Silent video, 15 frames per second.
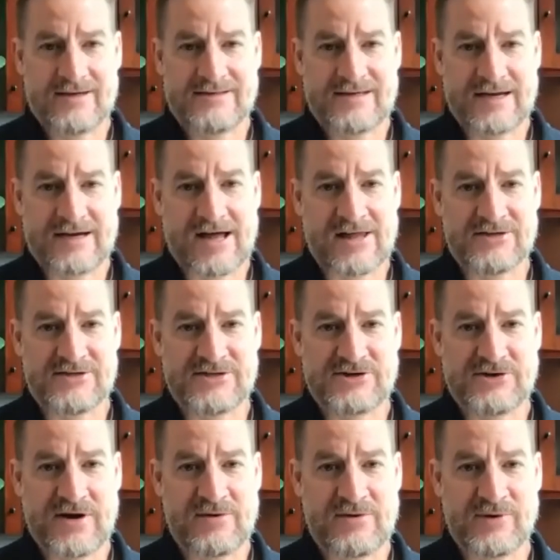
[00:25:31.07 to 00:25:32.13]
Technology is
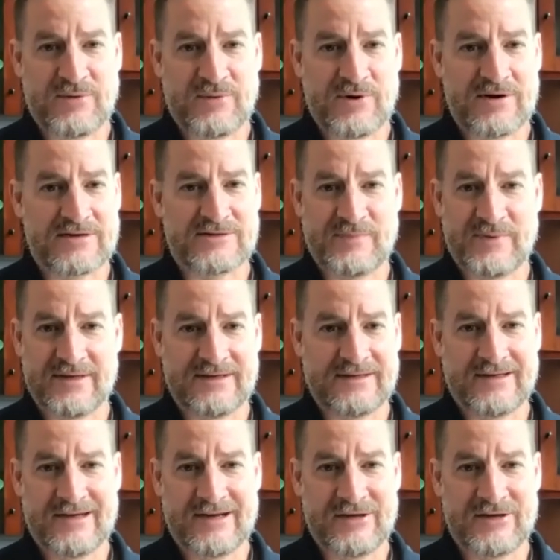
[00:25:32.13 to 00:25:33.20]
great when it works, but
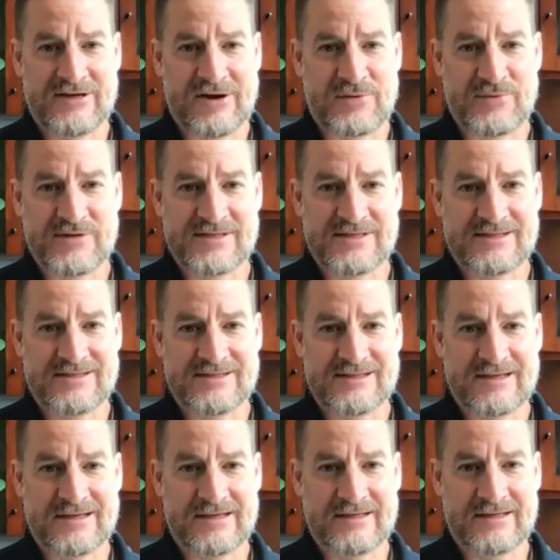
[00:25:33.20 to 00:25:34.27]
you know, it always is
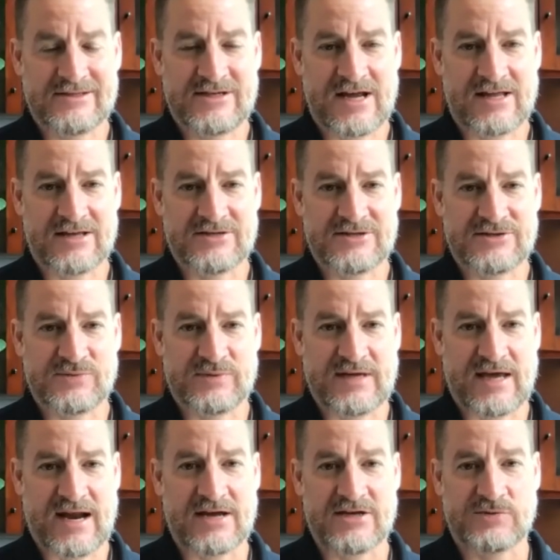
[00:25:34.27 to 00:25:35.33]
challenges with
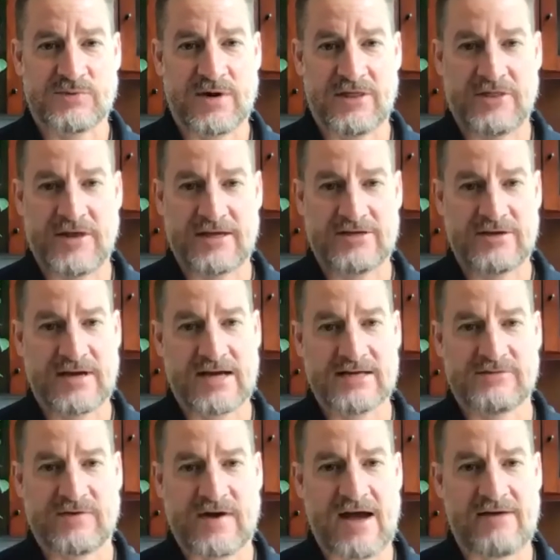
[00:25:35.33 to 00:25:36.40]
that. I just want to thank you guys
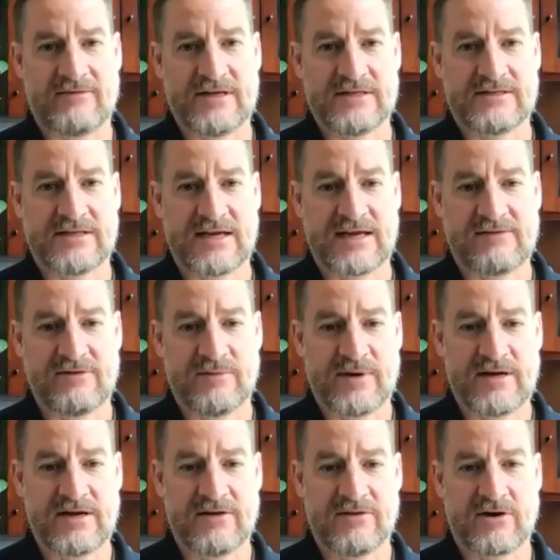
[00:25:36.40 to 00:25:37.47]
for having this. Thank
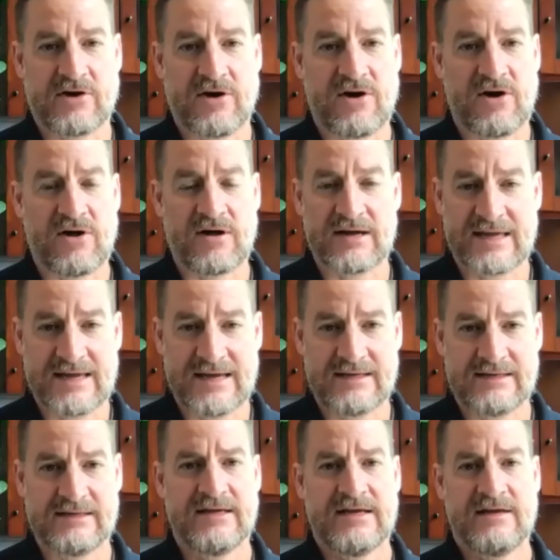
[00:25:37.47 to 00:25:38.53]
everybody on the call.
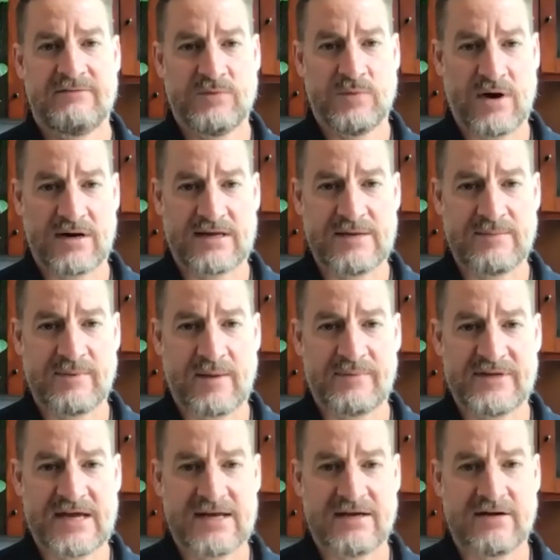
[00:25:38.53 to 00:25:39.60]
Again, you want to keep
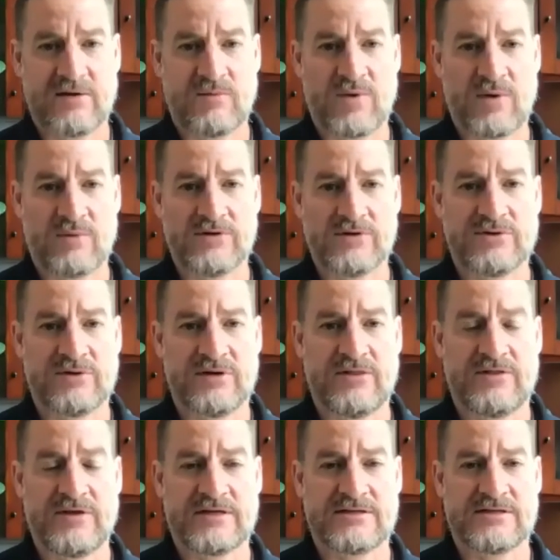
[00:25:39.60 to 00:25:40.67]
updated on what we're doing and
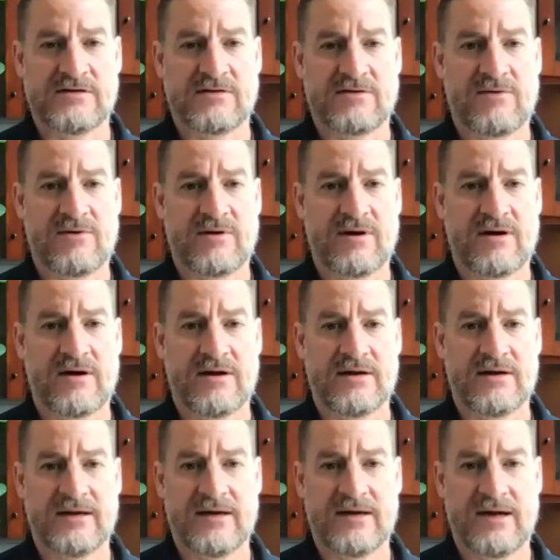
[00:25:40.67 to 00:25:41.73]
things that are going on.
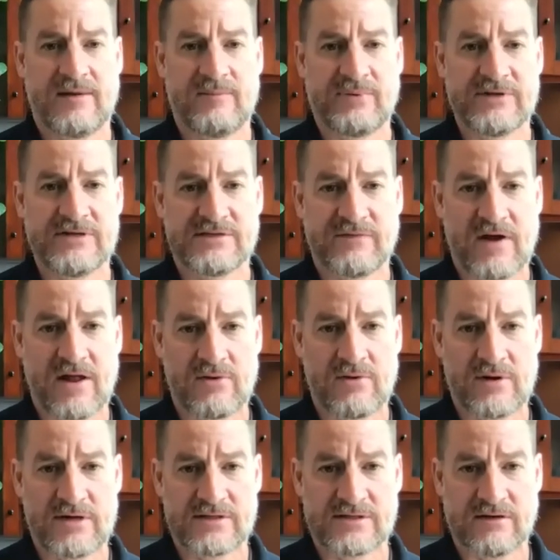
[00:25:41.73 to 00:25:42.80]
Please follow
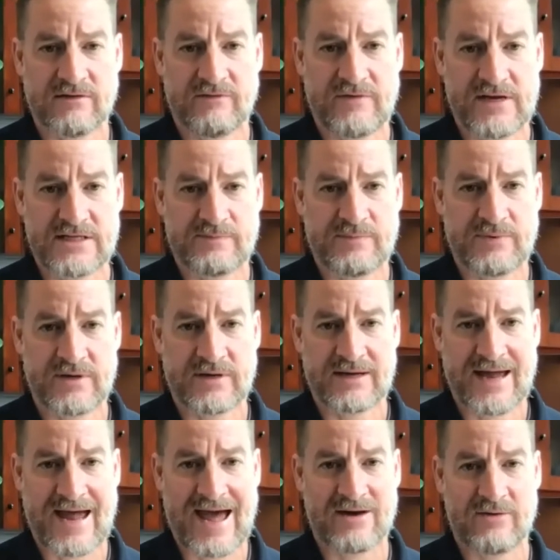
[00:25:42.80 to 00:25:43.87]
us on Facebook
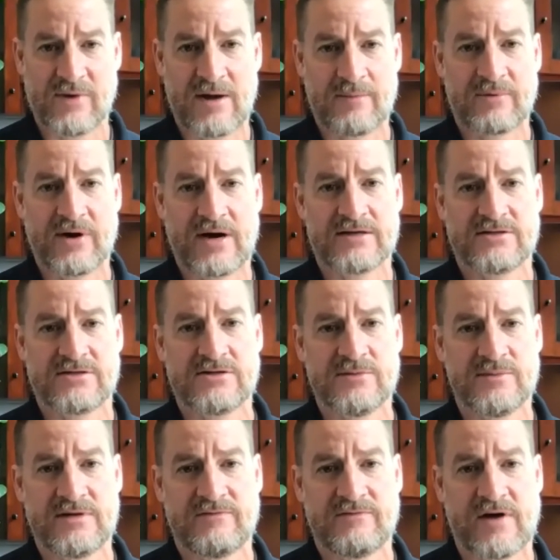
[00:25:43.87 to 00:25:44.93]
at Rep. Greg
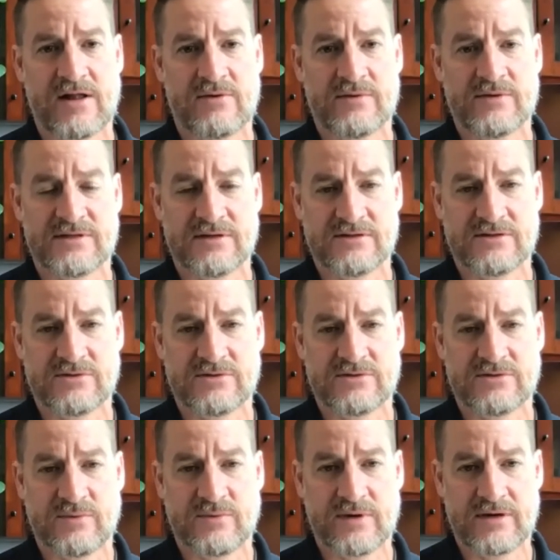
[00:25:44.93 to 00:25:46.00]
Steube. Follow us on
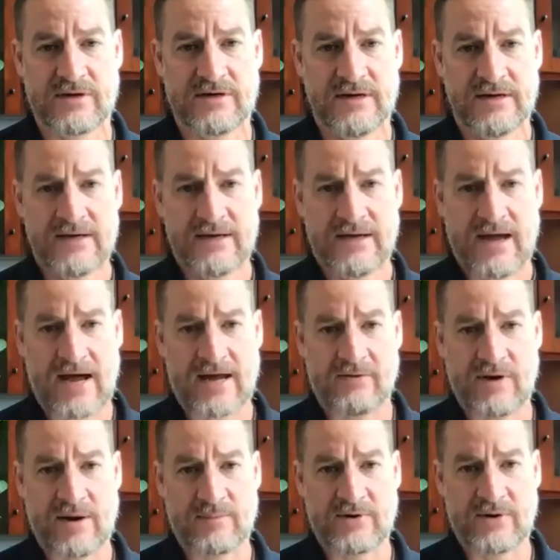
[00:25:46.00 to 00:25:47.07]
Twitter at
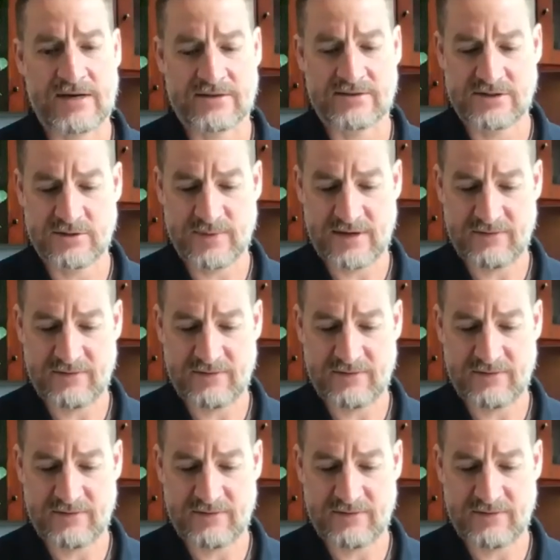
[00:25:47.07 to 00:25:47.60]
Rep. Greg Steube.